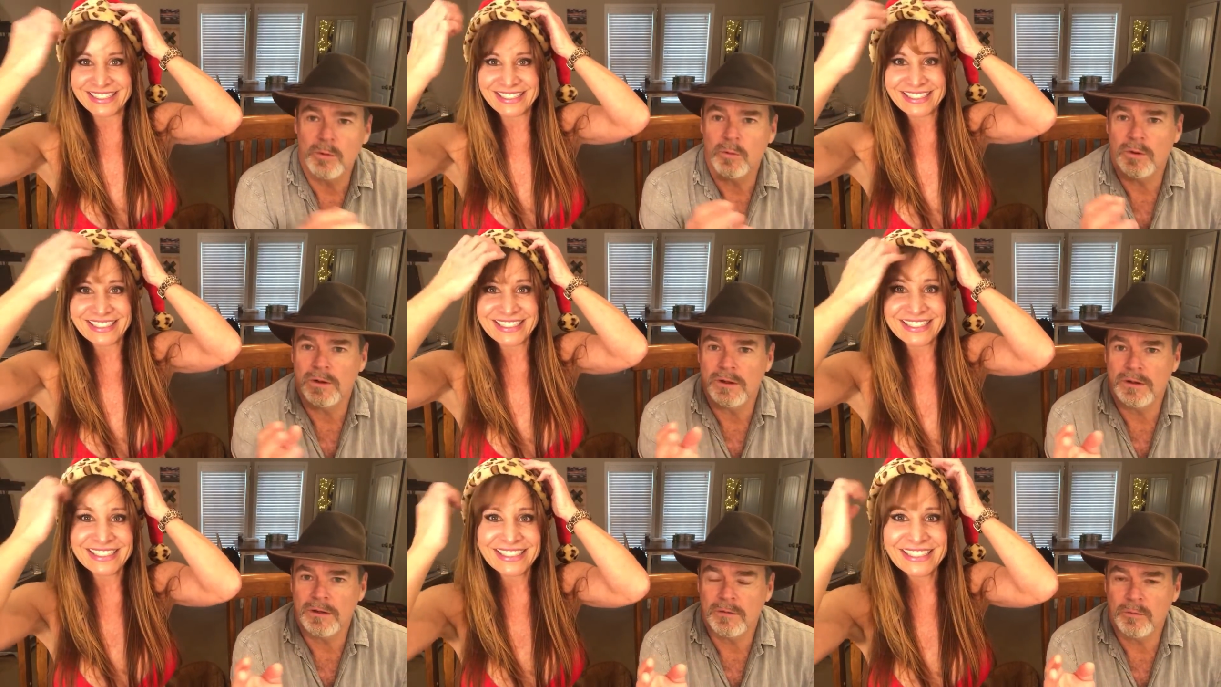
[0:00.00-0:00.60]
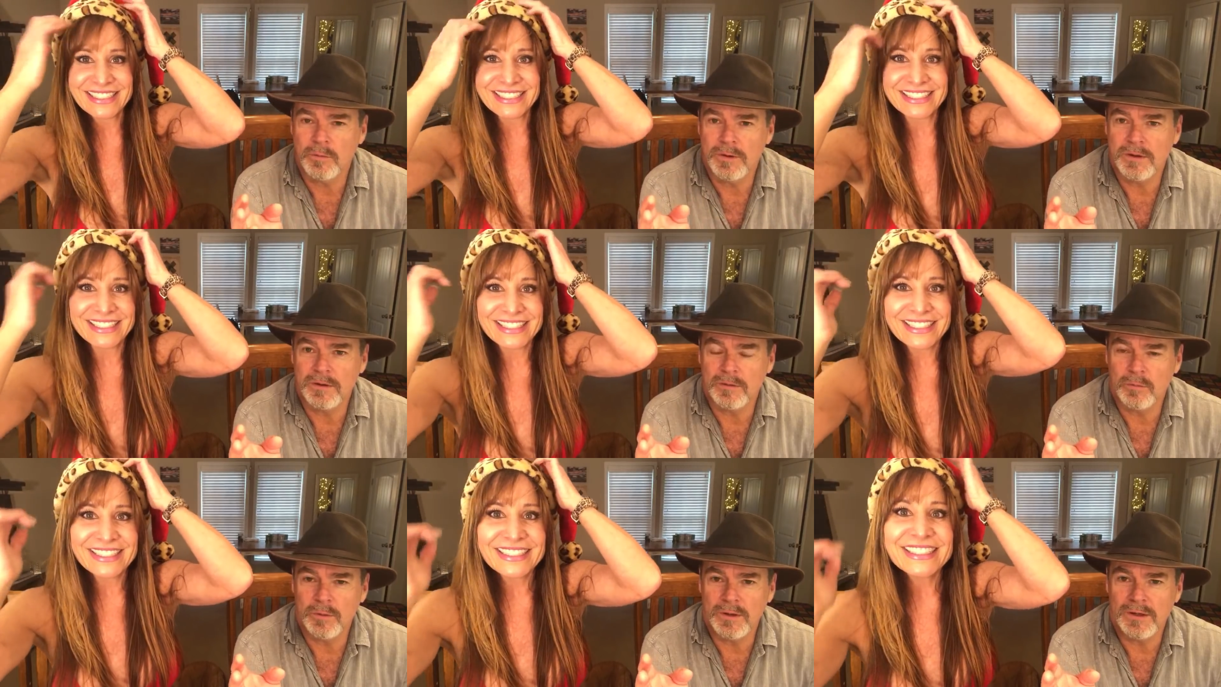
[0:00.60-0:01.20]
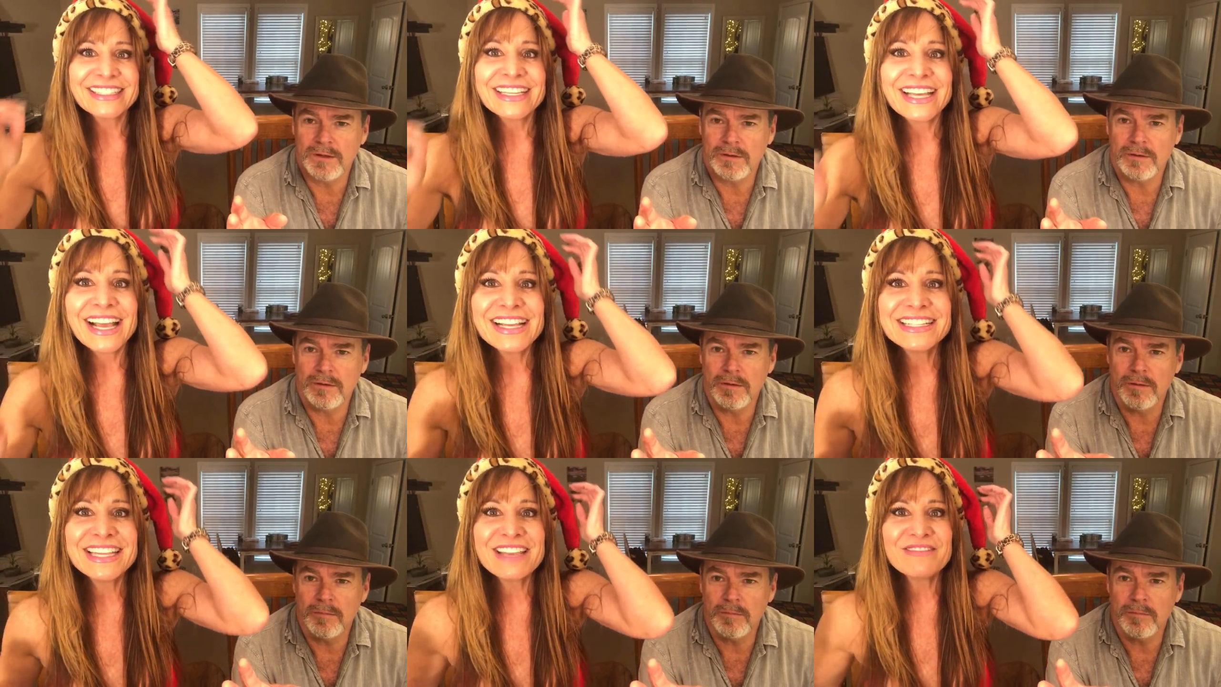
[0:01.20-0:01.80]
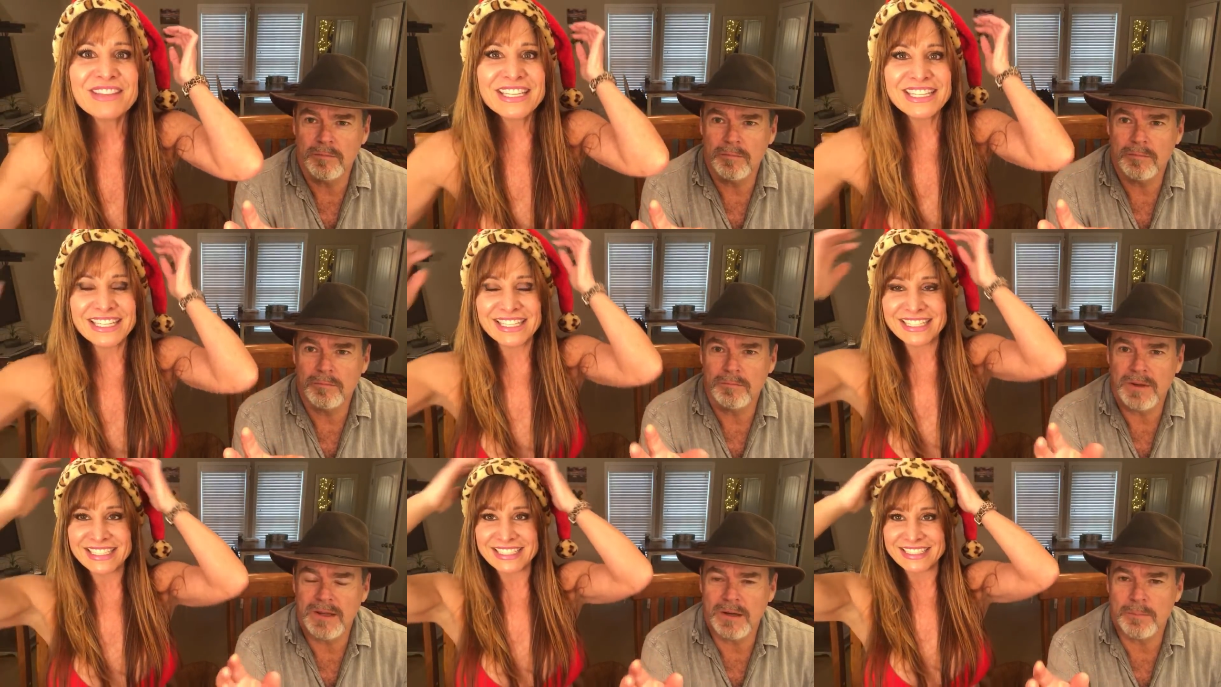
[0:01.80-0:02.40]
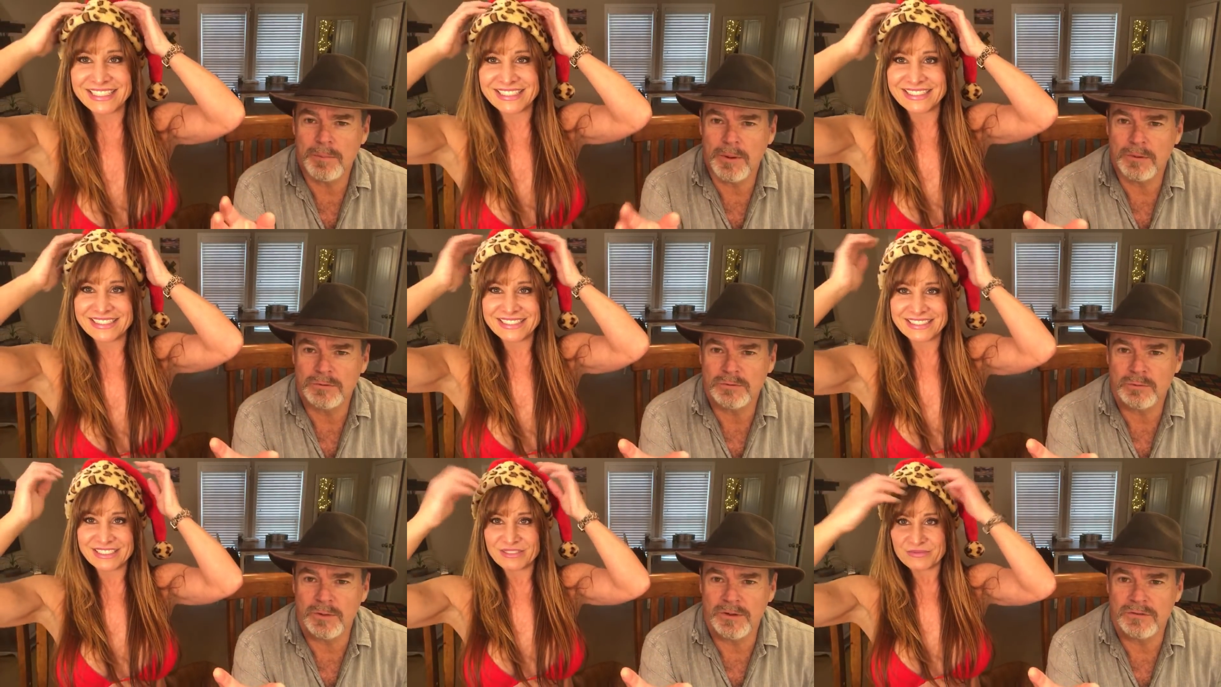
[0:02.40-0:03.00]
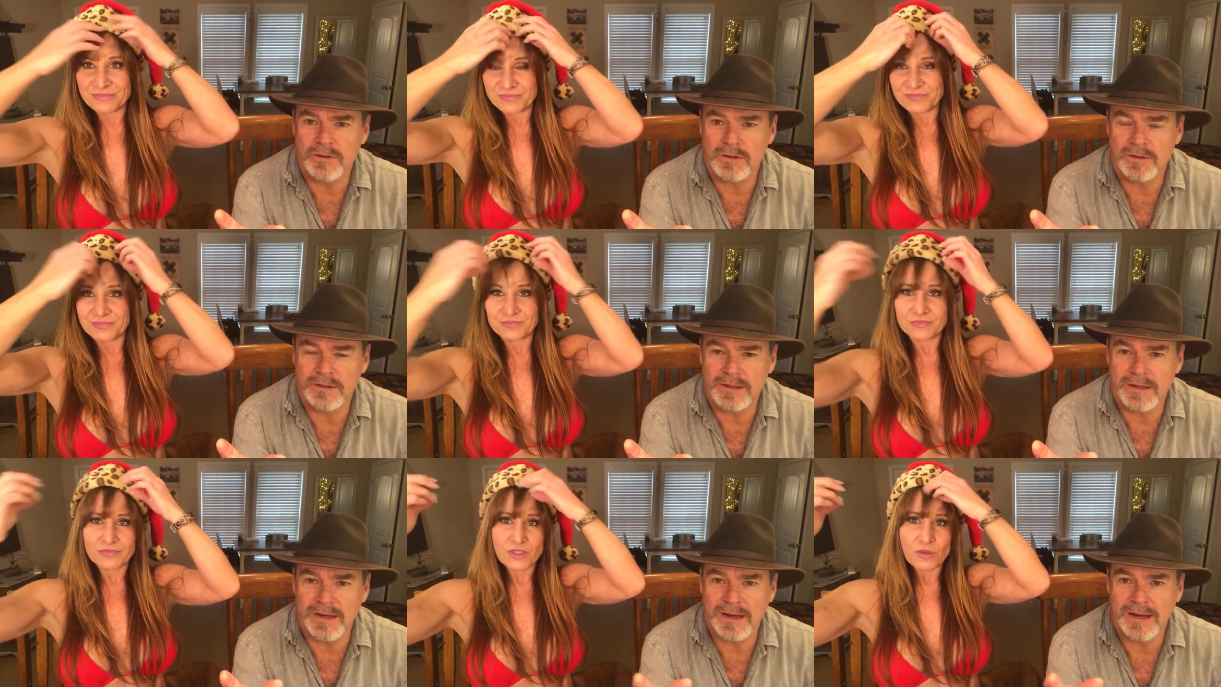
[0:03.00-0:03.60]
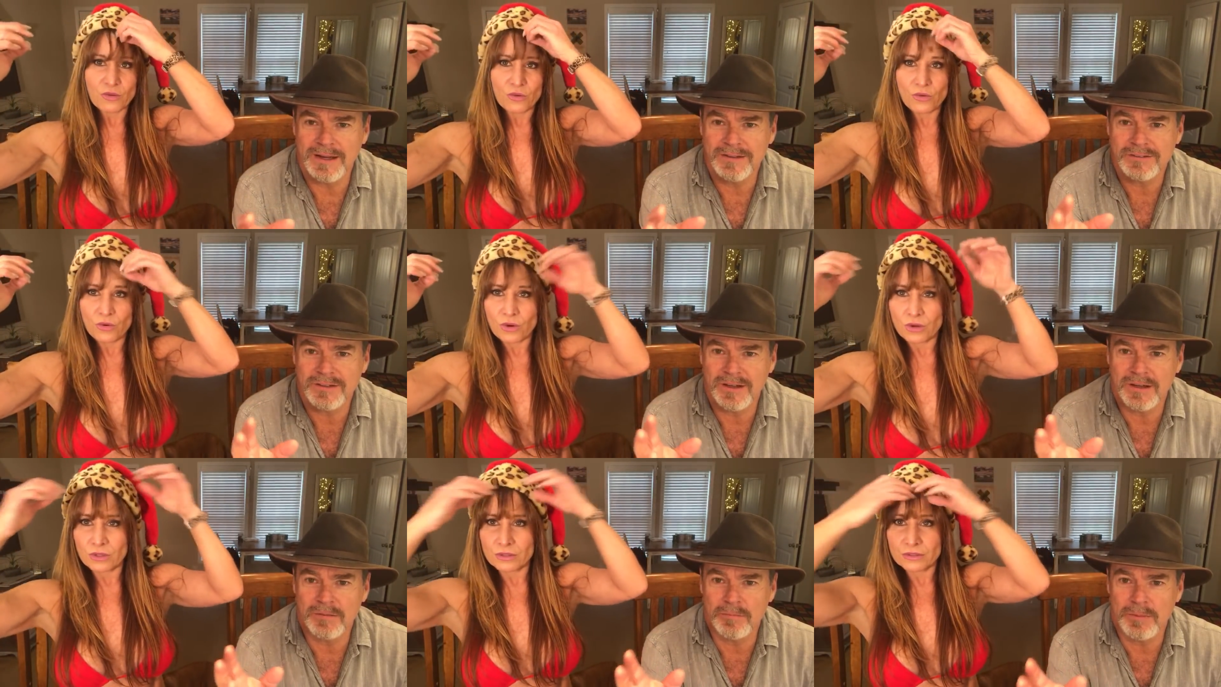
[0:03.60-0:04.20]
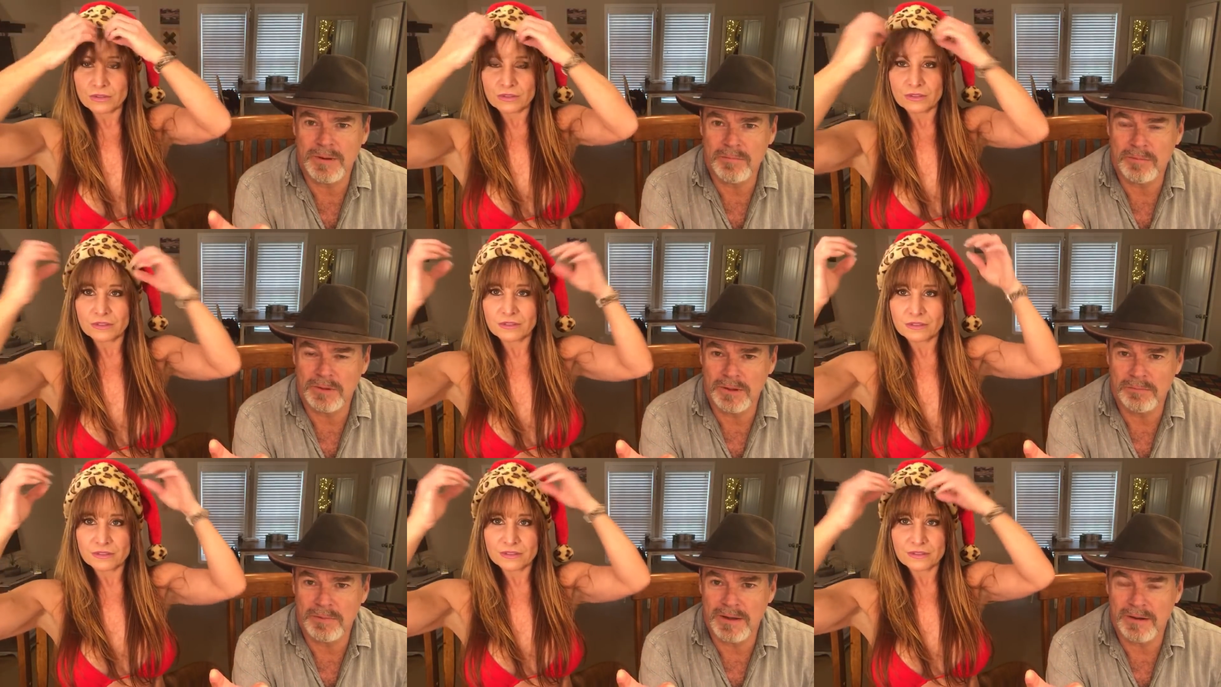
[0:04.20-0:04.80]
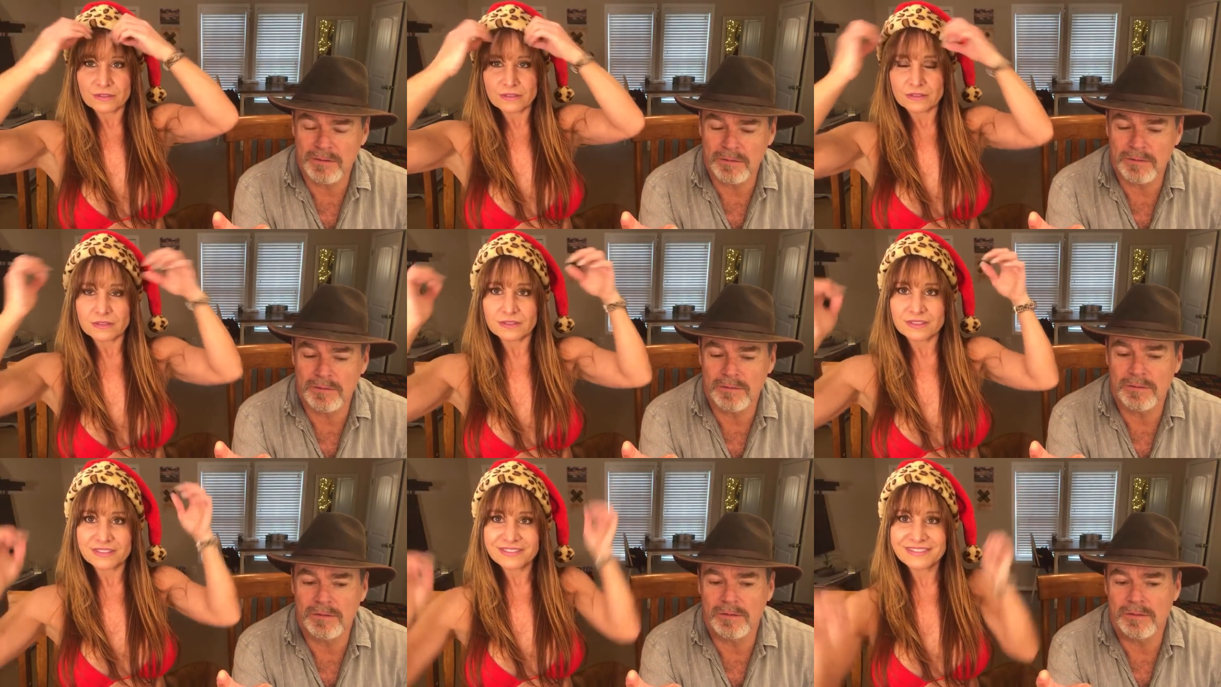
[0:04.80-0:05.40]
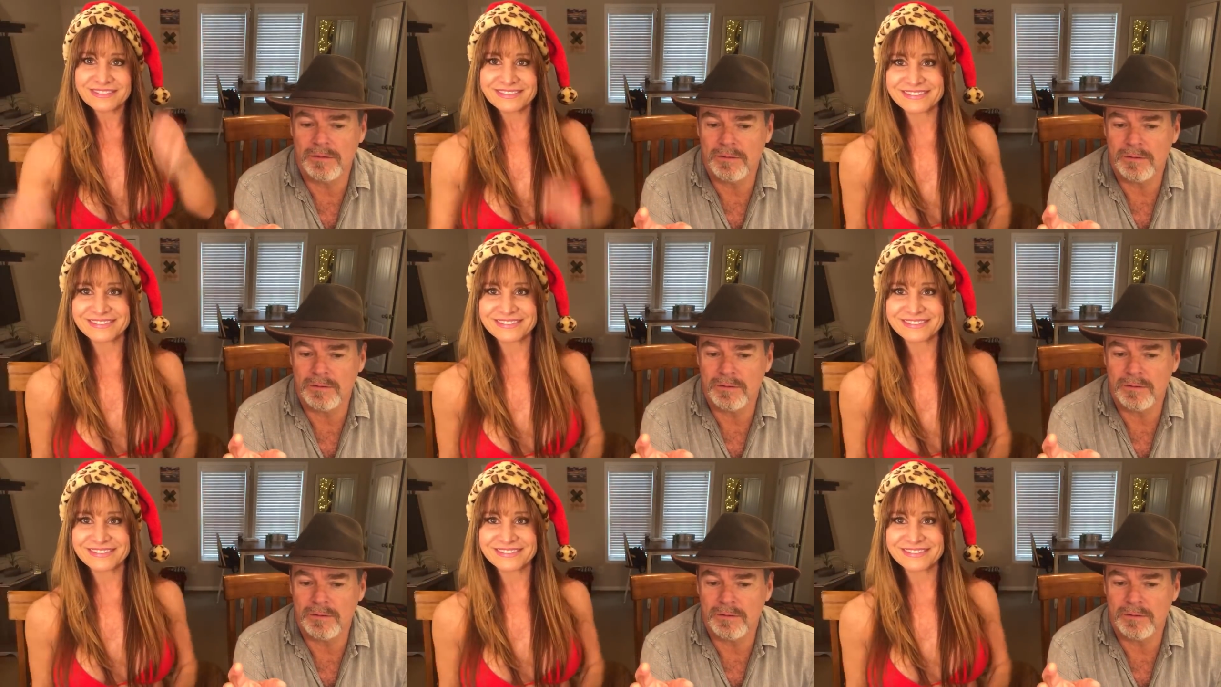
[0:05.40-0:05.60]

Speaker 1: wanted we we hey David made a post recently asking Ooh. people about uh,